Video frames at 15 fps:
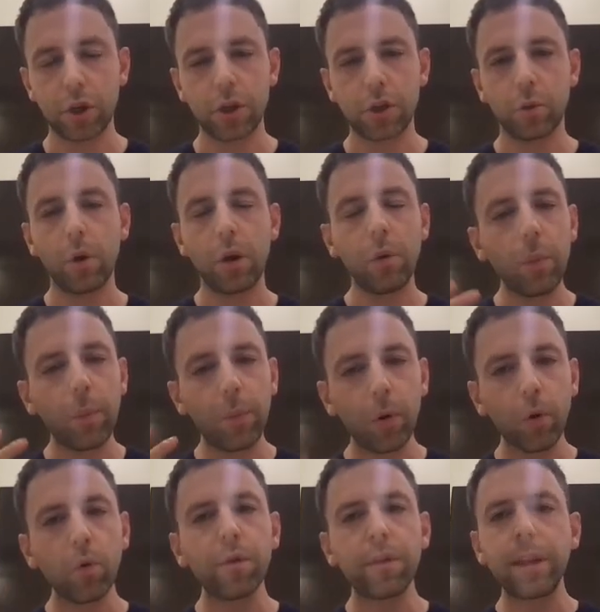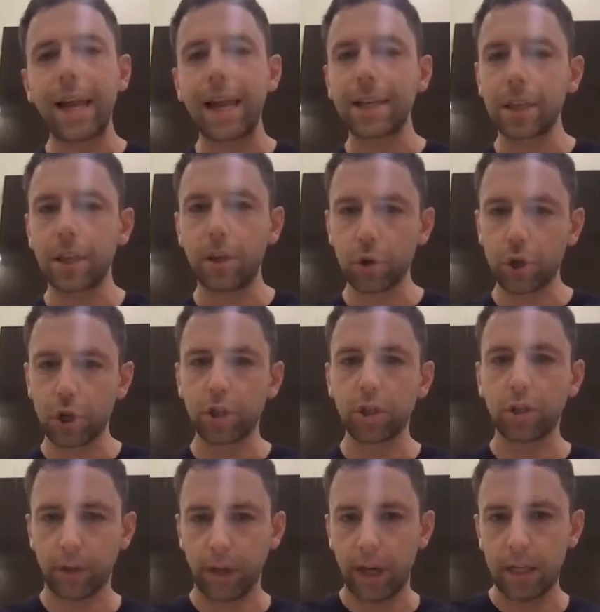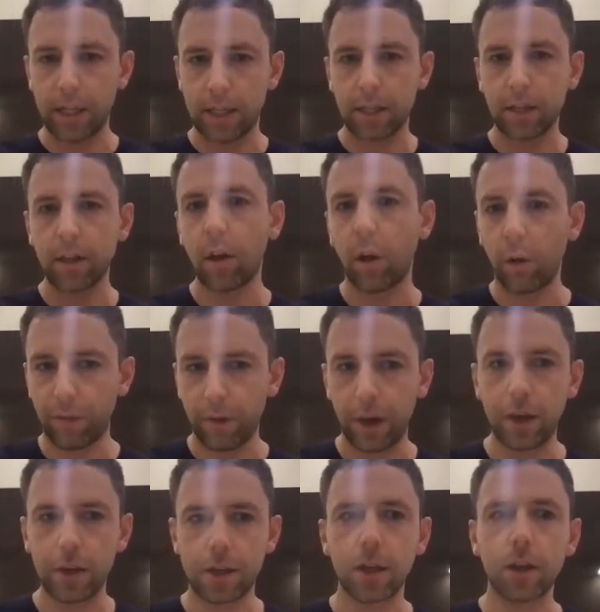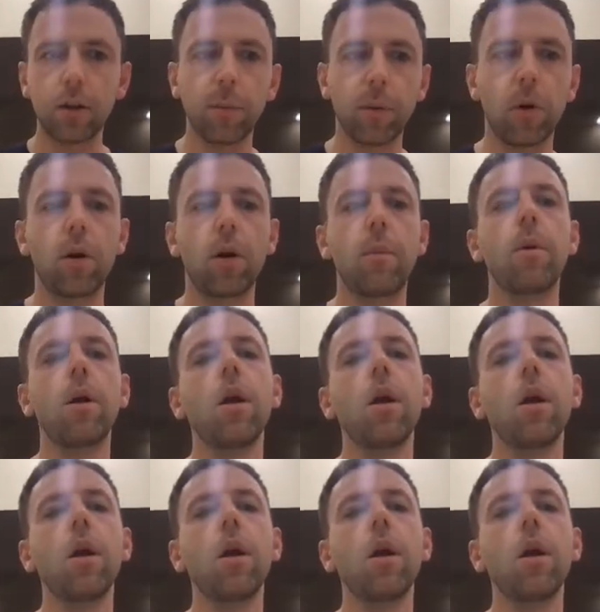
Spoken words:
So we prove the execution trace of a single program.